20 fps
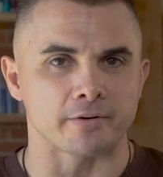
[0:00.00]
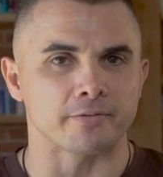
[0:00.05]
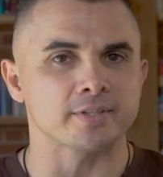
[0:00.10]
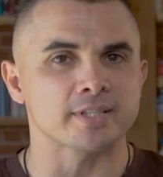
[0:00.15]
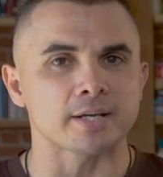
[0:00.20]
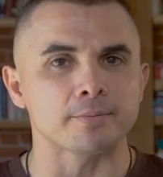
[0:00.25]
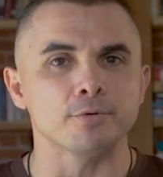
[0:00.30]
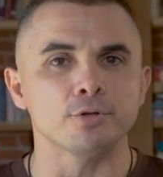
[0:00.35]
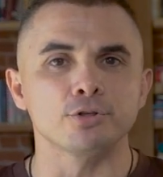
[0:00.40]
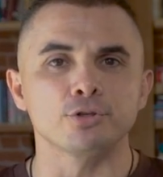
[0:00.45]
Every
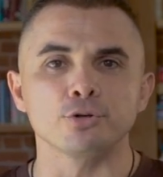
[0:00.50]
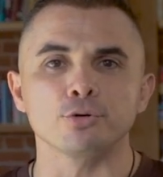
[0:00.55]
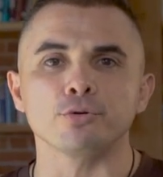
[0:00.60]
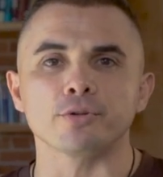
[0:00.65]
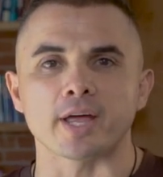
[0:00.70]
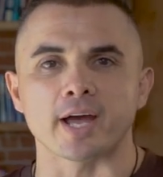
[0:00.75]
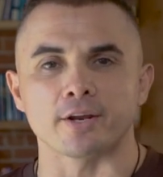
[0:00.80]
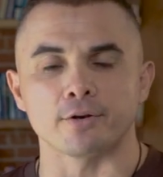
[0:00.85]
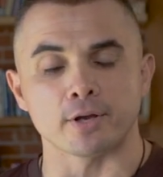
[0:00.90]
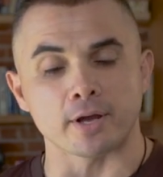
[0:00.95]
time you do
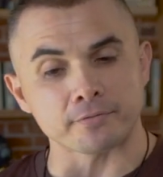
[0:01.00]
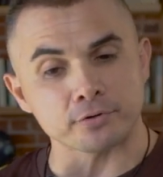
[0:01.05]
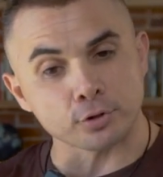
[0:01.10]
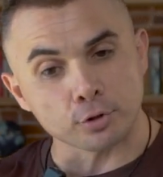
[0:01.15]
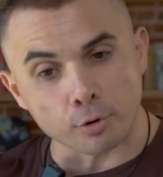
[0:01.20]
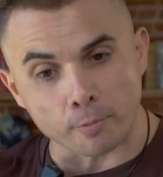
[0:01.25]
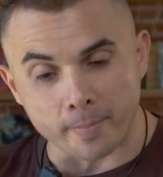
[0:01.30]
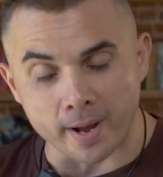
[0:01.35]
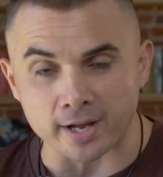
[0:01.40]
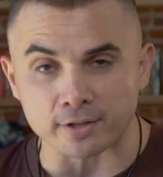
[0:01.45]
that, you have to
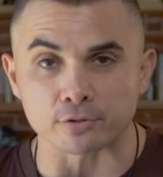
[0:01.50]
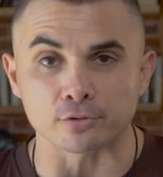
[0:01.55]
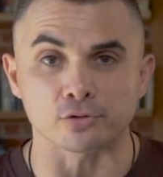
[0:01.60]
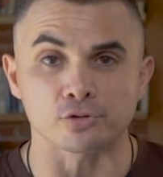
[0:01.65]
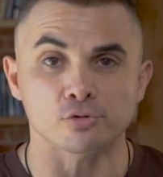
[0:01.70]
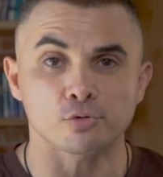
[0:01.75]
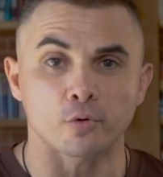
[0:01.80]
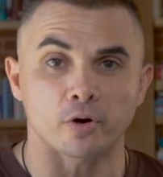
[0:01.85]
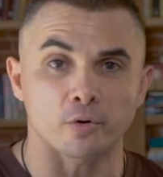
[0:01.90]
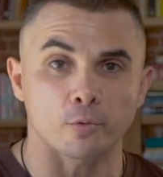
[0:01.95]
go back to
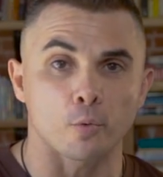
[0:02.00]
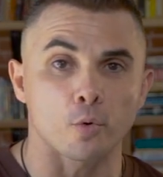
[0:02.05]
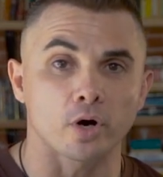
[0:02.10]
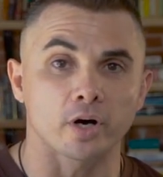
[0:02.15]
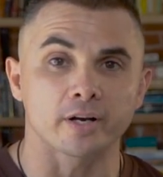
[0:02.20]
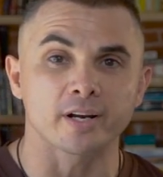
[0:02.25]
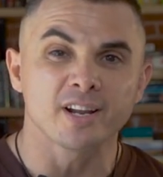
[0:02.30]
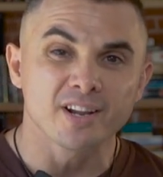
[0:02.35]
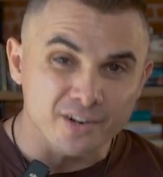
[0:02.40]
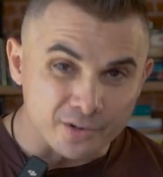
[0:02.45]
square
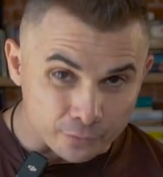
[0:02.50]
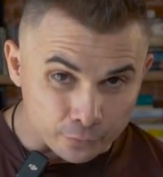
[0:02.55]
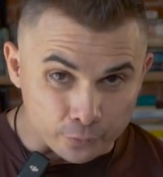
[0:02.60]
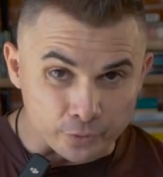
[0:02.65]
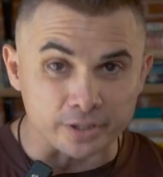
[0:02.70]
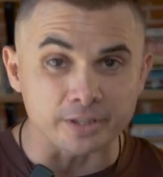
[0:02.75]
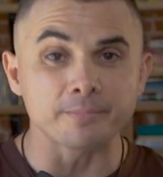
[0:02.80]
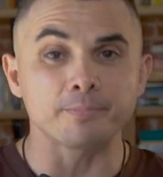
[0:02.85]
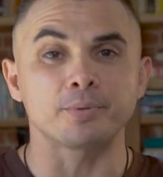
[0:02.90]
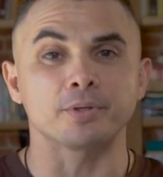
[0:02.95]
one,
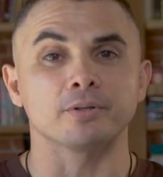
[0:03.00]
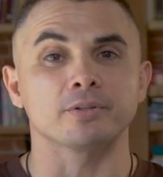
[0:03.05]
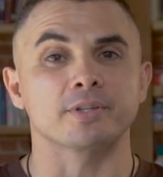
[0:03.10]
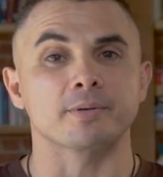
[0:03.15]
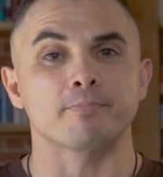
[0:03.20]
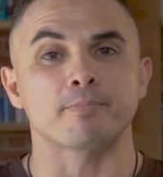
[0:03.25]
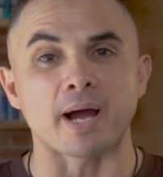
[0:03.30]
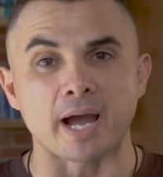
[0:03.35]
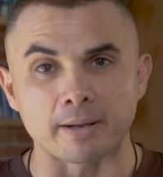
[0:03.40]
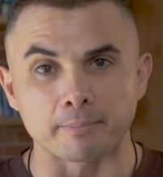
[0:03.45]
rebuild
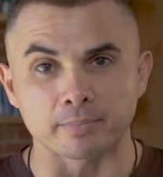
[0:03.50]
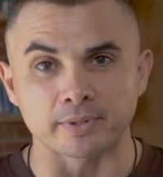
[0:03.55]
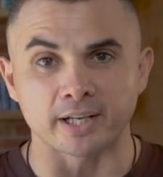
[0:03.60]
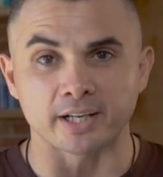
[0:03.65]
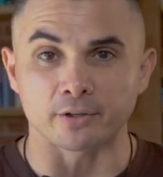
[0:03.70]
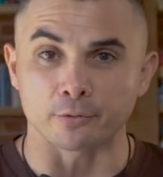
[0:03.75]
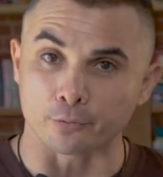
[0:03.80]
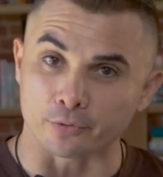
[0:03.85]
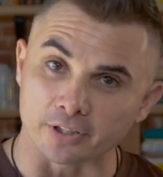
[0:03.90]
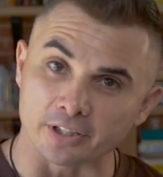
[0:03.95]
the
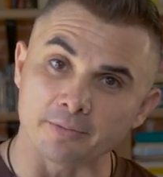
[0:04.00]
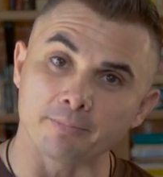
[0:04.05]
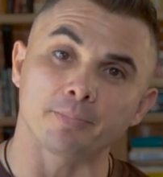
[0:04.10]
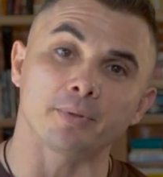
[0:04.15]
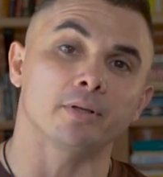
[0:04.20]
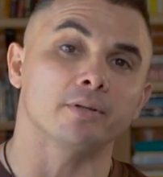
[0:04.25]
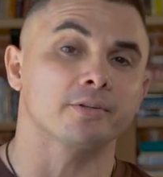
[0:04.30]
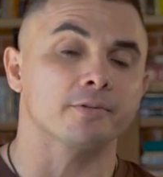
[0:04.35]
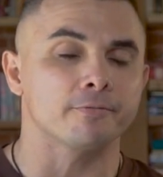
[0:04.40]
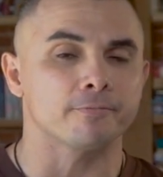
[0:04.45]
pipeline,
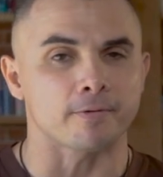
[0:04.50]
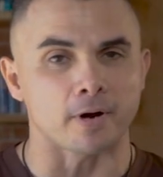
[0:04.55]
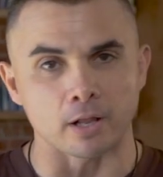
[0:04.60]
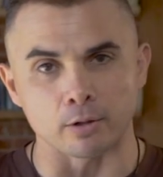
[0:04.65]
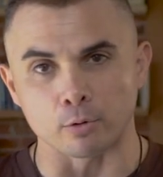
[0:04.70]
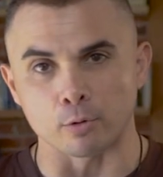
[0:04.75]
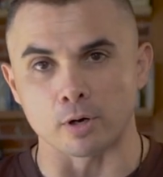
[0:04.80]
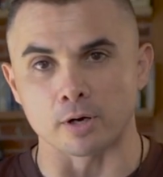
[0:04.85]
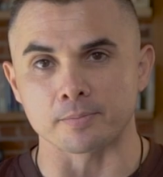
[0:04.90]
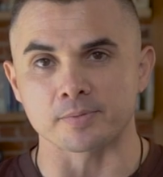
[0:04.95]
rebuild the
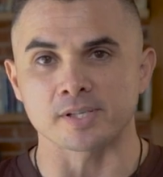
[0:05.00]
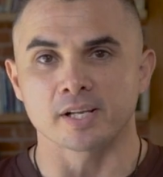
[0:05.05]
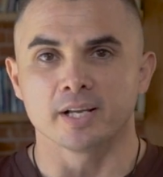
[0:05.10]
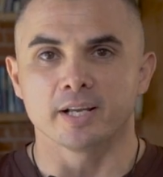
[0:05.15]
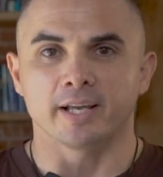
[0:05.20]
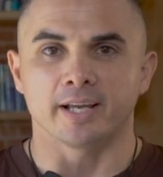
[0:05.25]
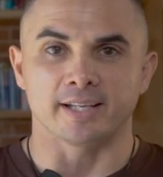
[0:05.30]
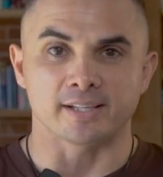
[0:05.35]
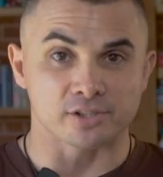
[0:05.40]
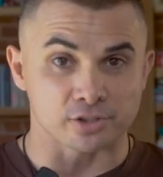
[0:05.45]
follow-ups,
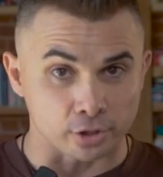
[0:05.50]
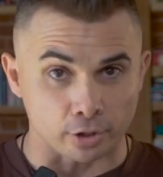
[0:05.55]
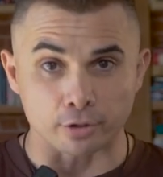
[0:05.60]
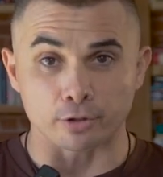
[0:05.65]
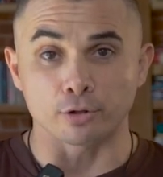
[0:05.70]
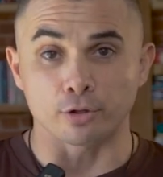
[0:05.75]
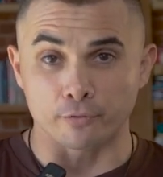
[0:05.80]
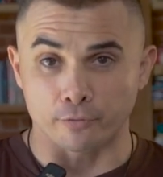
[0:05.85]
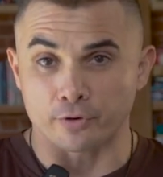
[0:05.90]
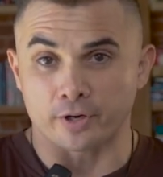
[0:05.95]
and start
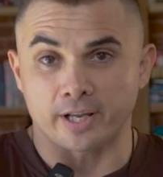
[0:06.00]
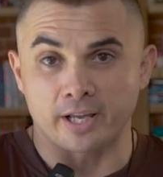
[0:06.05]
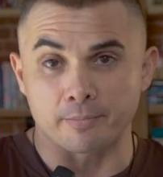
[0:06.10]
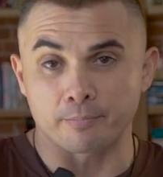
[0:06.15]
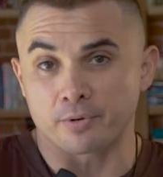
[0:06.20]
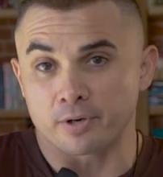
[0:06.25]
all over again.